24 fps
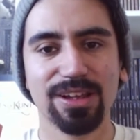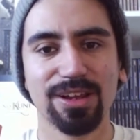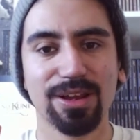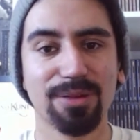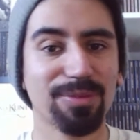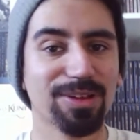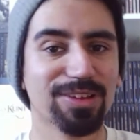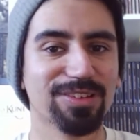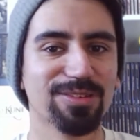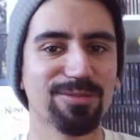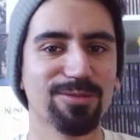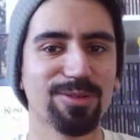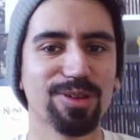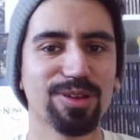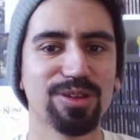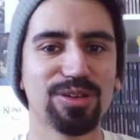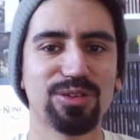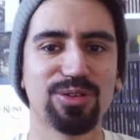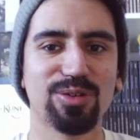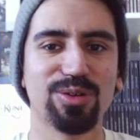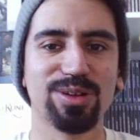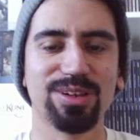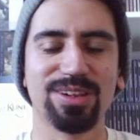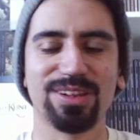I'm actually really
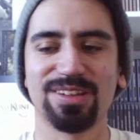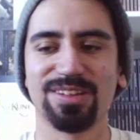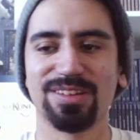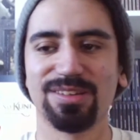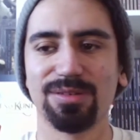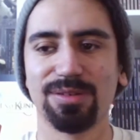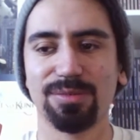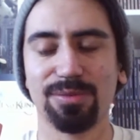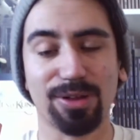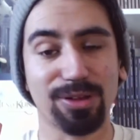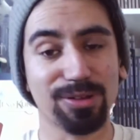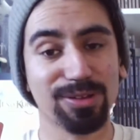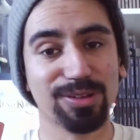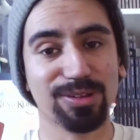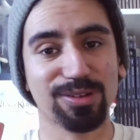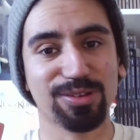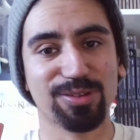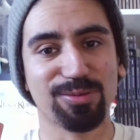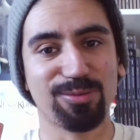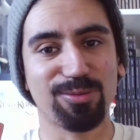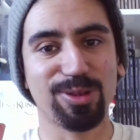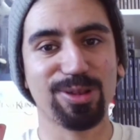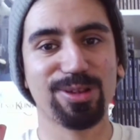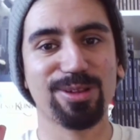enjoying it, although
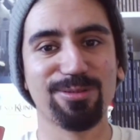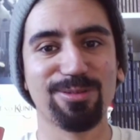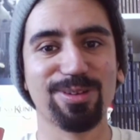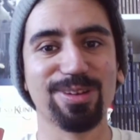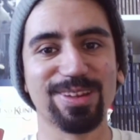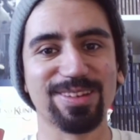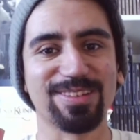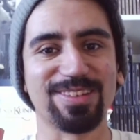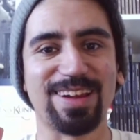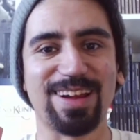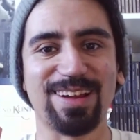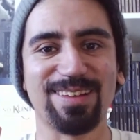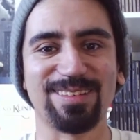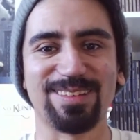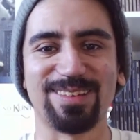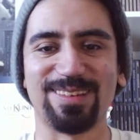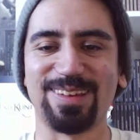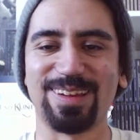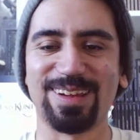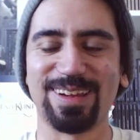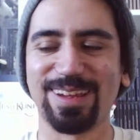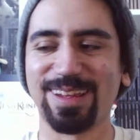it's really challenging.